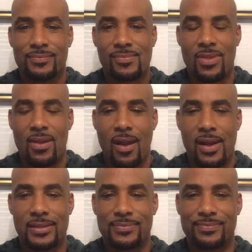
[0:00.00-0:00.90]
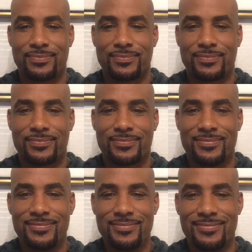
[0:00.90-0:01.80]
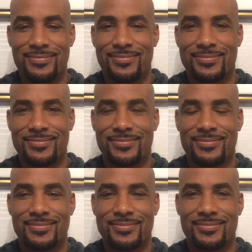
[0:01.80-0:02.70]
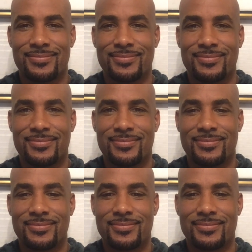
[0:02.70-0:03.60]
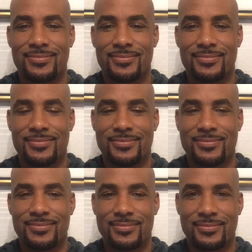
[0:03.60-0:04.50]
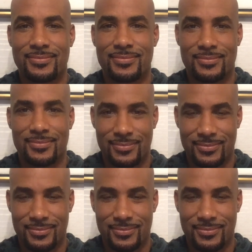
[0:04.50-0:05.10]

(not speaking)